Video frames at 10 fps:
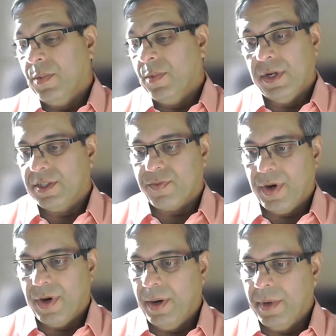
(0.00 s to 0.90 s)
whether it's
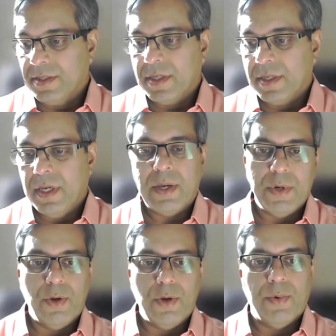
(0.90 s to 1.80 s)
framed as
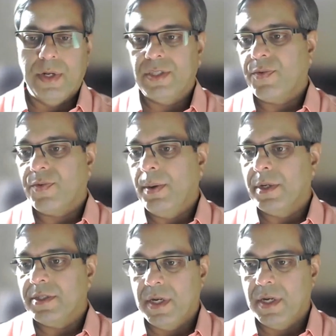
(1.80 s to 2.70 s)
equity or whether it's
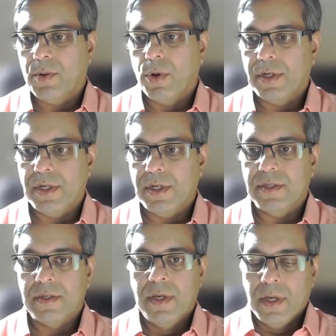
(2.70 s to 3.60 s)
framed as
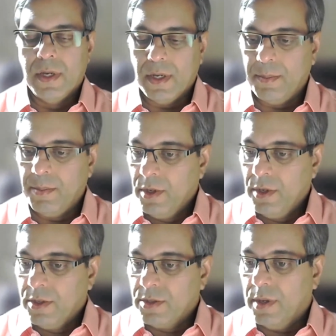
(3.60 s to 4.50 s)
inequalities. Uh,
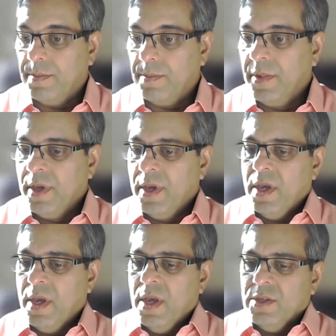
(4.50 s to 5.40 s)
uh,
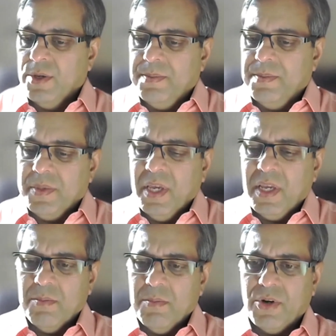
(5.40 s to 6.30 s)
so
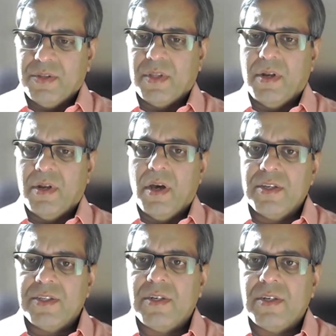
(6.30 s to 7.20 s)
thinking about the
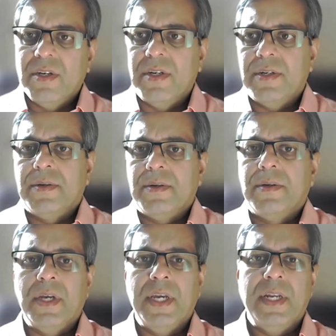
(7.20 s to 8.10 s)
last year,
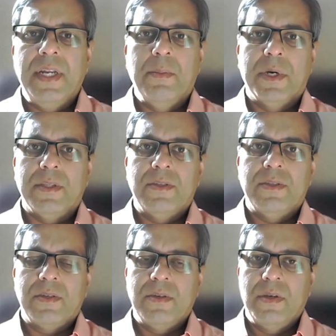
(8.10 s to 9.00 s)
18
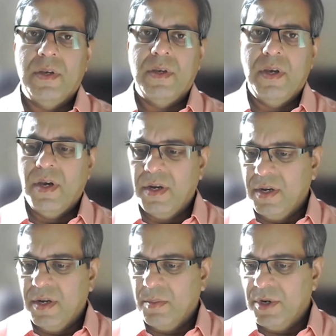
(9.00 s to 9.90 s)
months,
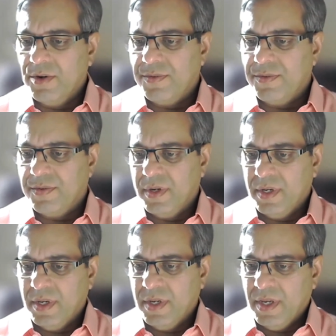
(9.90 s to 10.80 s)
number of
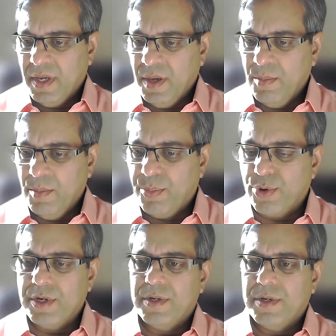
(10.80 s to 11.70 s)

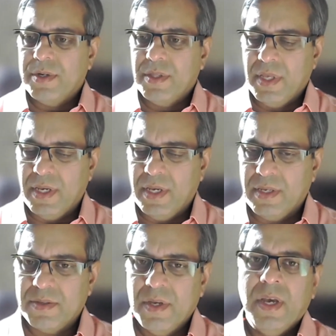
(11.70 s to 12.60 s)
important
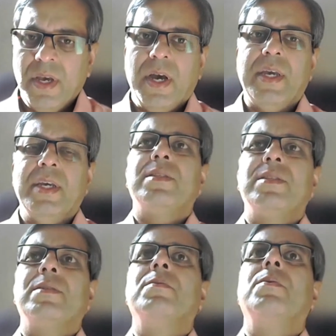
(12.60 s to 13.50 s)
things. I
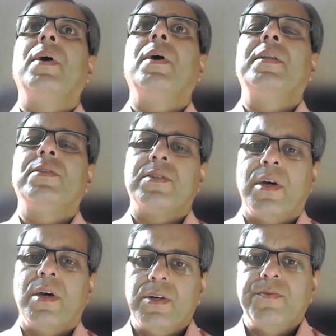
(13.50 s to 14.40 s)
guess at the
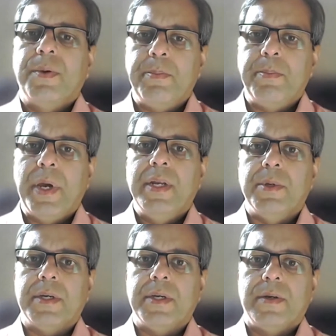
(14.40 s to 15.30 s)
start of the
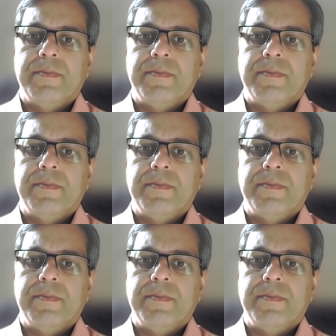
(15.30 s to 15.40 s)
pandemic,